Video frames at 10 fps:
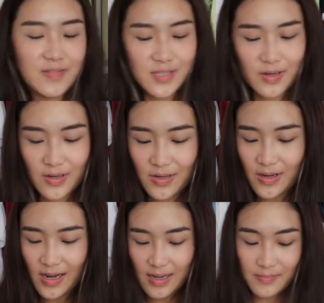So
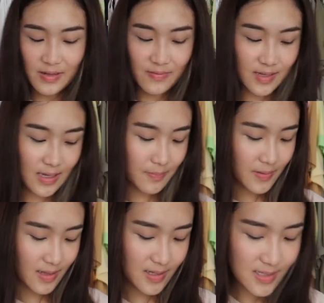I am definitely
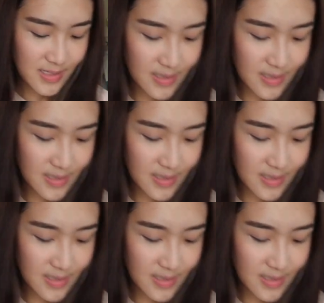keeping this.